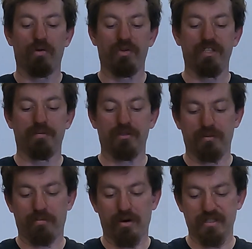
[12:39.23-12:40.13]
only supposed
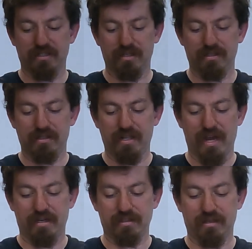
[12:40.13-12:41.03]
to press to
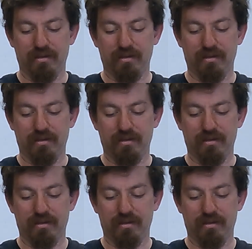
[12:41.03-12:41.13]
that